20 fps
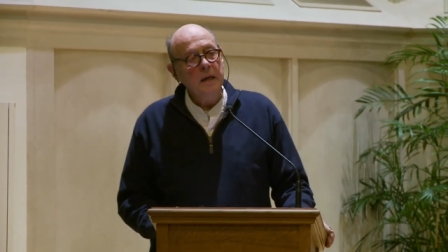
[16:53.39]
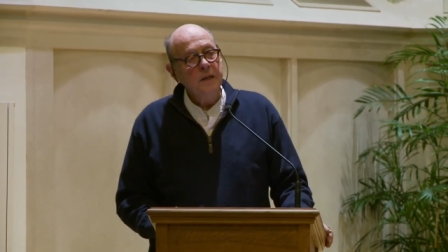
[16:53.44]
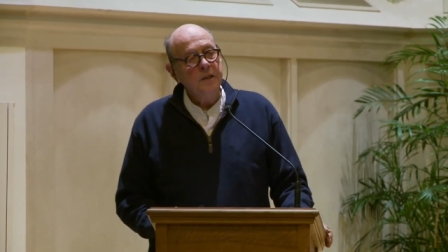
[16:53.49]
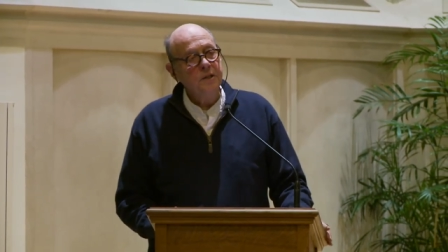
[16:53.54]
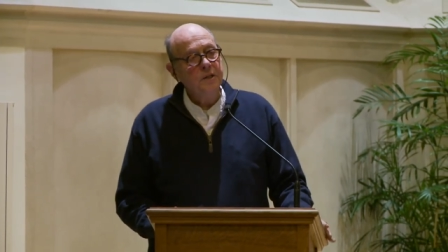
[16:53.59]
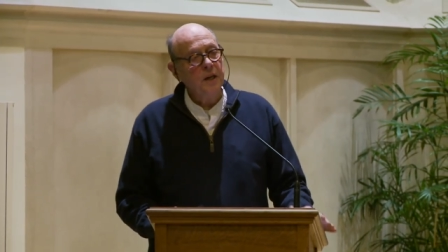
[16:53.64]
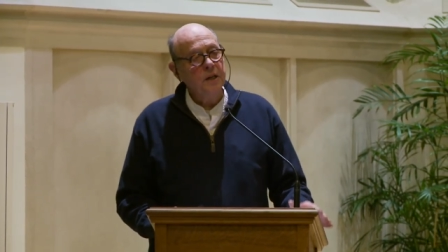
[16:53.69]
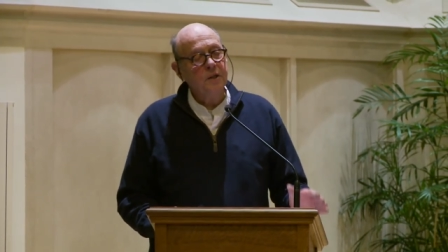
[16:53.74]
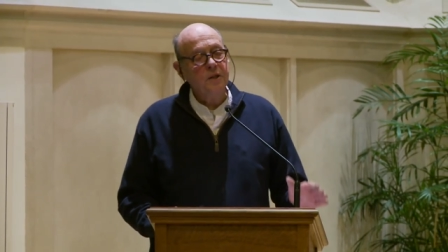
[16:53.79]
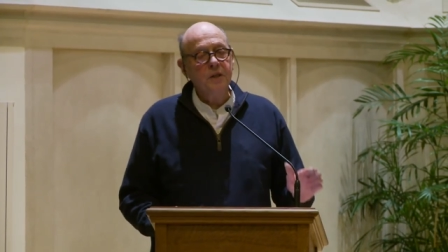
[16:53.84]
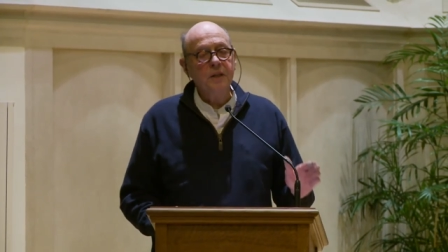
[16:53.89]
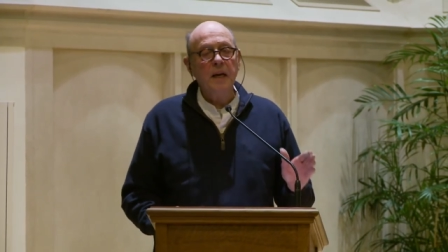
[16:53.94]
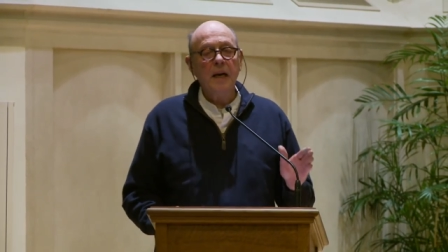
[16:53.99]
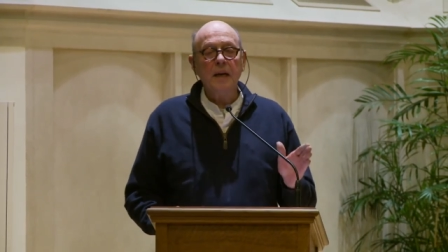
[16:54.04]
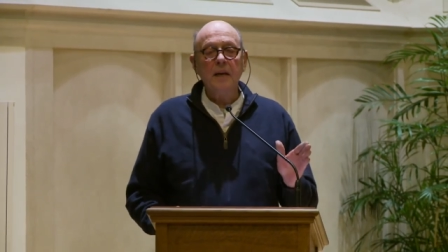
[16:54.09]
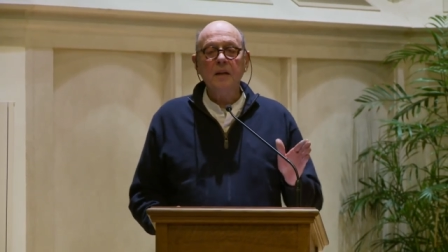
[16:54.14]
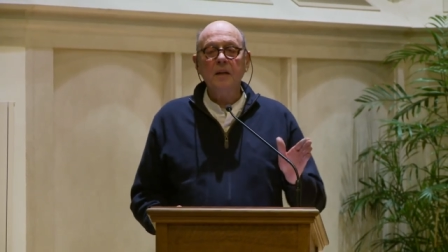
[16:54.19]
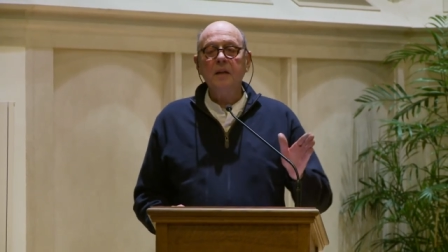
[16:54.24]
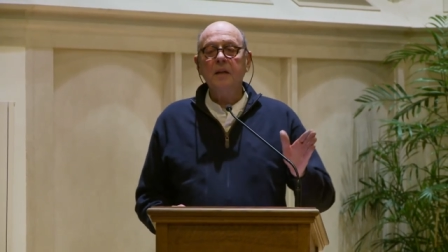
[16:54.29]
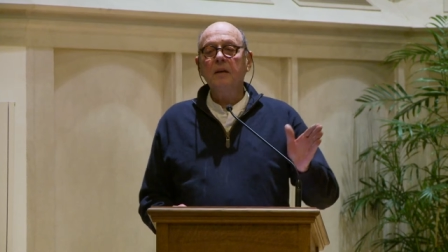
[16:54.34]
such
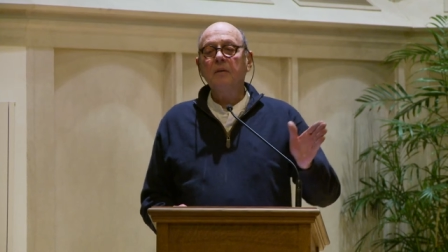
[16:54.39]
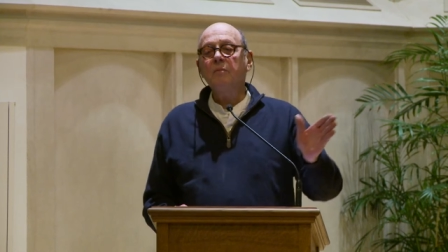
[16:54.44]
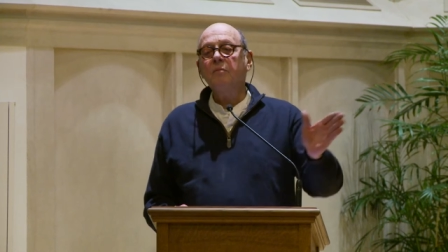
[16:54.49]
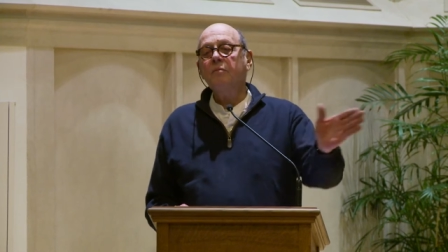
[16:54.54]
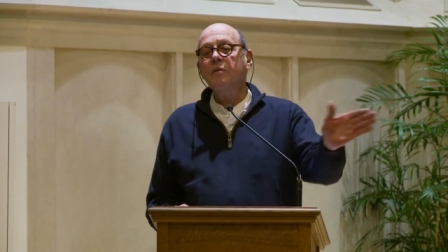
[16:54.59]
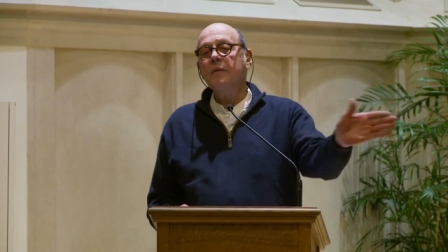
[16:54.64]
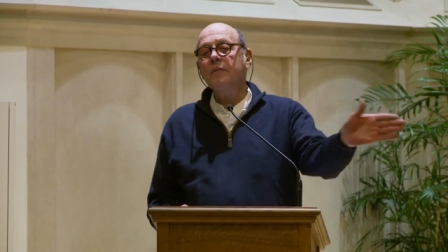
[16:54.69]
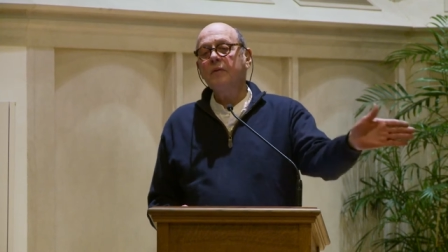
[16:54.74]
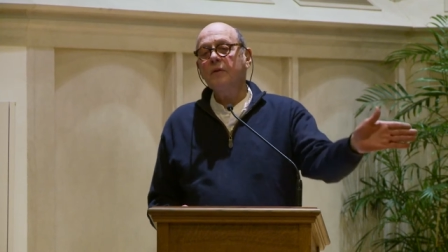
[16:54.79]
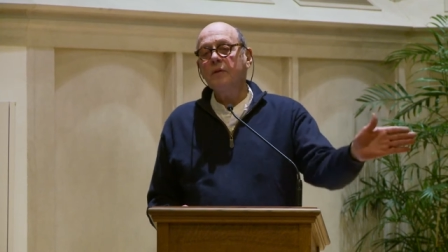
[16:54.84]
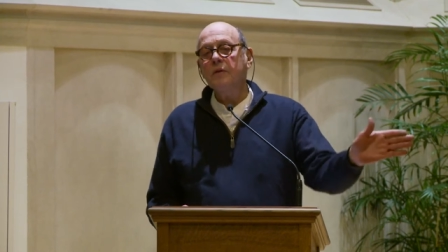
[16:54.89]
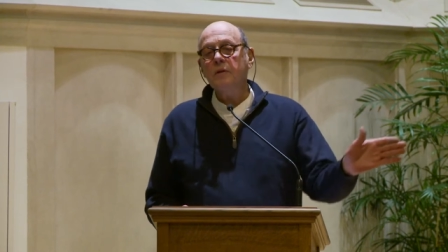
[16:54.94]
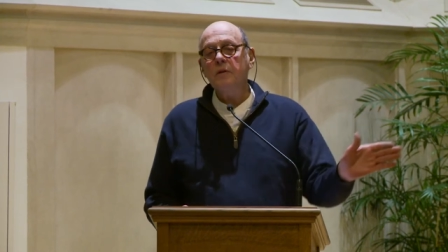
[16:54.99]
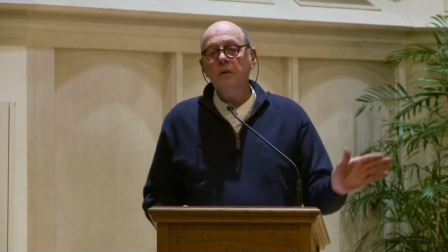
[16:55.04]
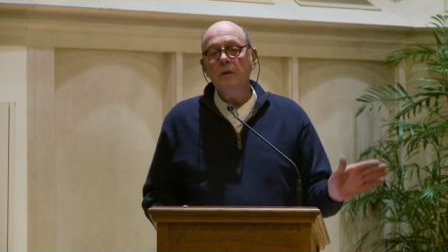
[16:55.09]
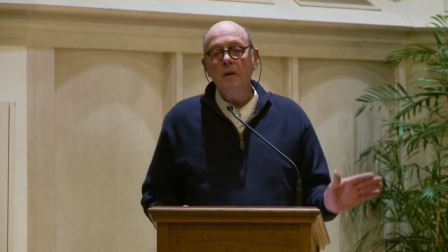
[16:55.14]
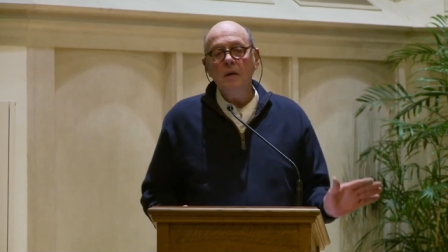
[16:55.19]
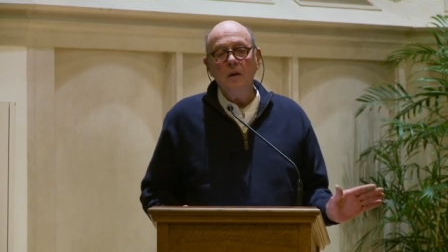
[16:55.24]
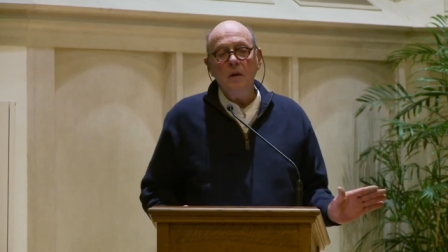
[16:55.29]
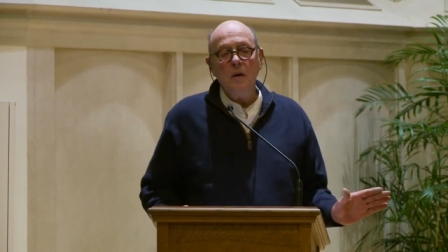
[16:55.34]
that the river,
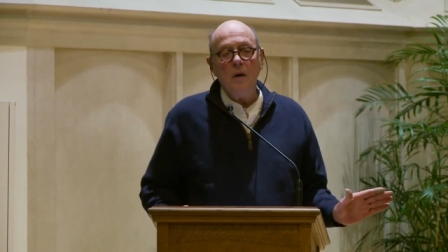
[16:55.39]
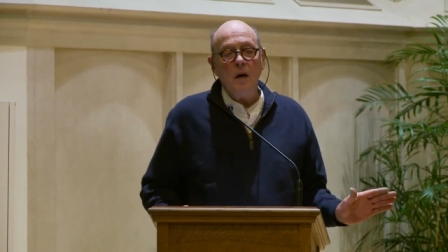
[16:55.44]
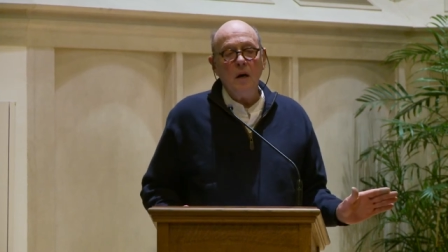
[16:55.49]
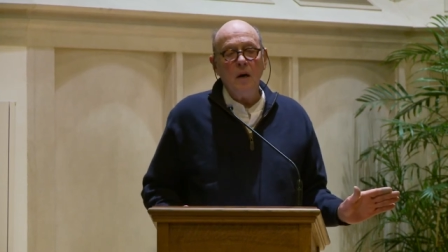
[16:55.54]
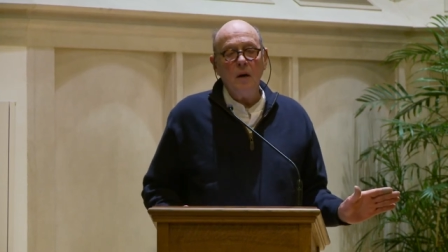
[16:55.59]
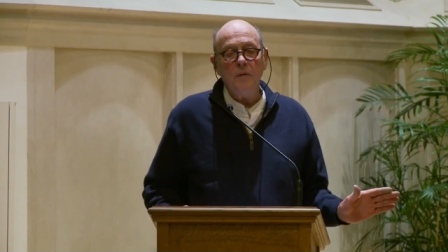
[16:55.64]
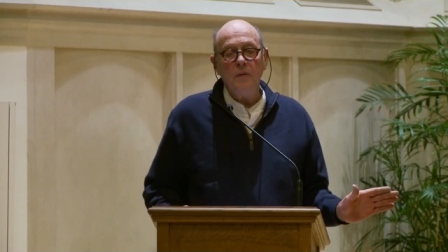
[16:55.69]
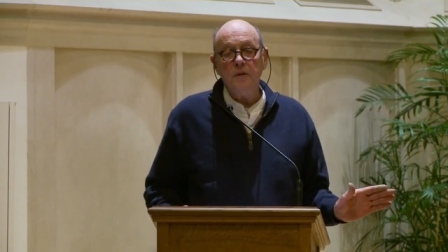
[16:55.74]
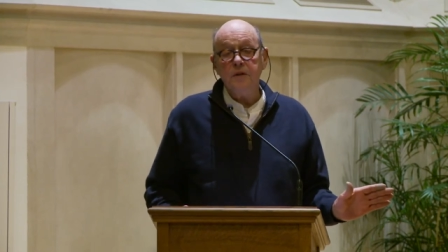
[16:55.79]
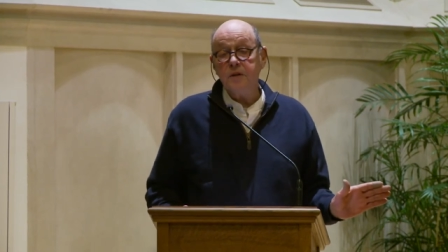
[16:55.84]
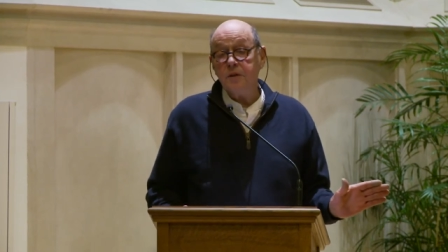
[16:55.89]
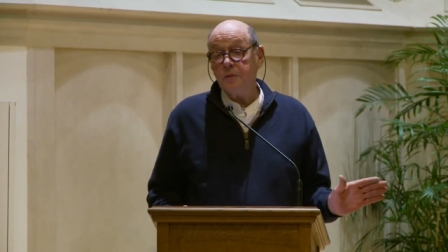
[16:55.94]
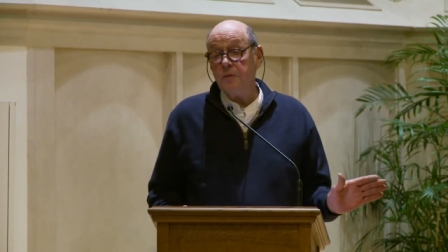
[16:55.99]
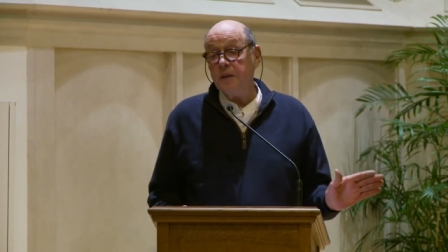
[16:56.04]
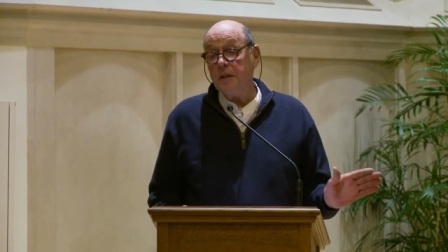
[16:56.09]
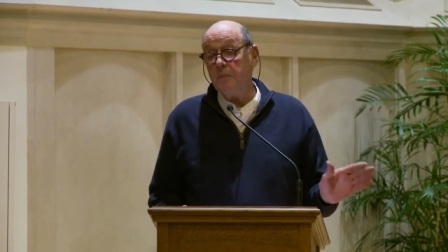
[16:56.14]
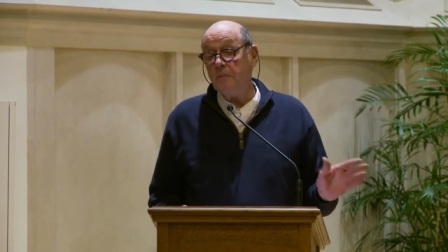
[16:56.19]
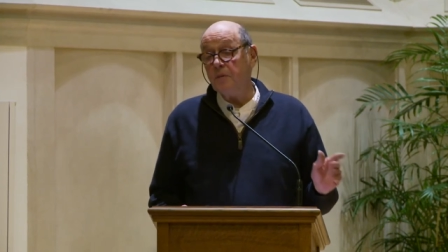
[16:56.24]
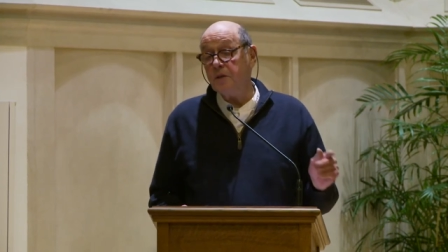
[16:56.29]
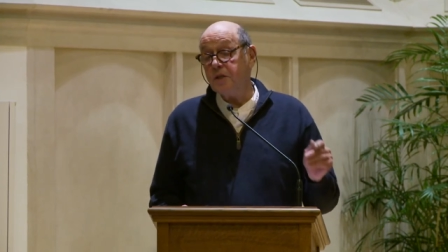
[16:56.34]
uh, the
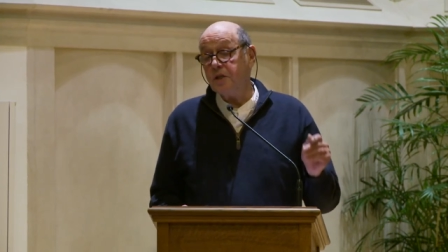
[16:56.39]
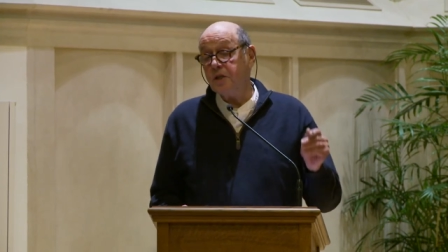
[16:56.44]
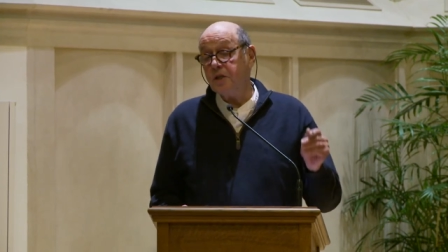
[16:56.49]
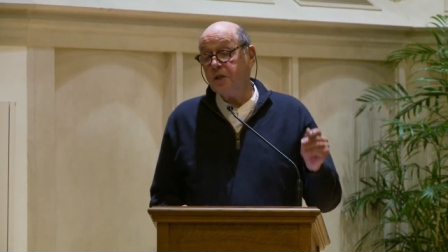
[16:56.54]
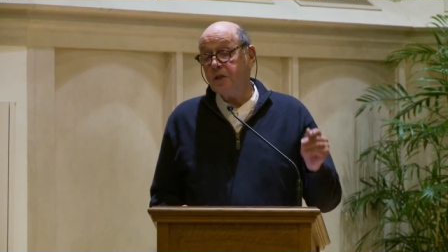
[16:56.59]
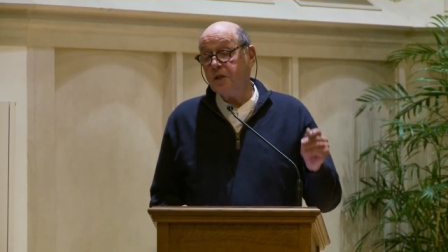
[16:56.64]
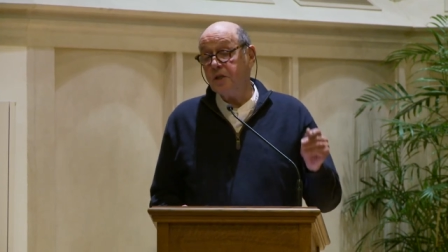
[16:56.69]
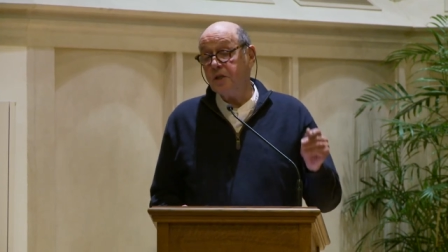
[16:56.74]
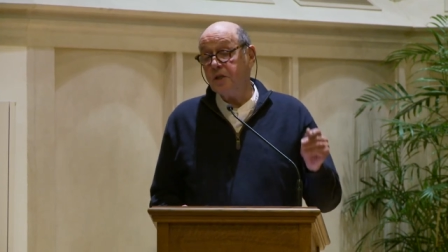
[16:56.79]
stream was changing